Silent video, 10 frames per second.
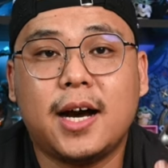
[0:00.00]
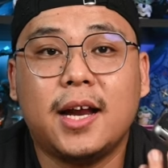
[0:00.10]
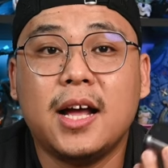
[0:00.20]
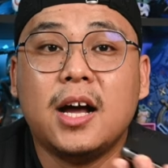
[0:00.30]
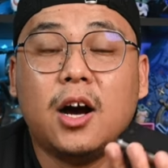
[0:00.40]
card
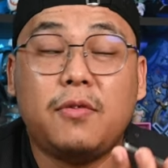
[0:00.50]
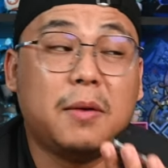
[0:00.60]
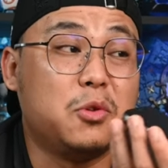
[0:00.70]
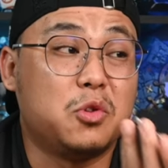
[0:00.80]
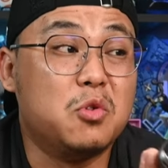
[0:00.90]
of
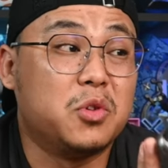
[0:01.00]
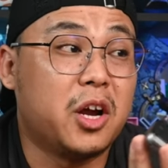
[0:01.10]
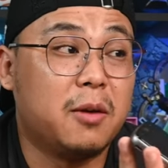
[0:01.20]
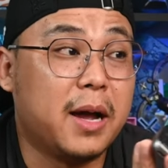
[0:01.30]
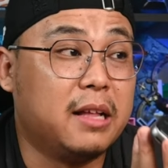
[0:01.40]
up to
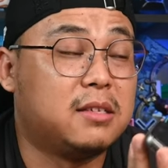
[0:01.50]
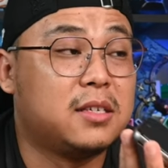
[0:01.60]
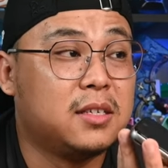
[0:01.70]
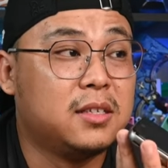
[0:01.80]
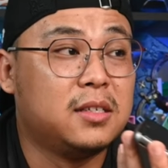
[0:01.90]
2TB.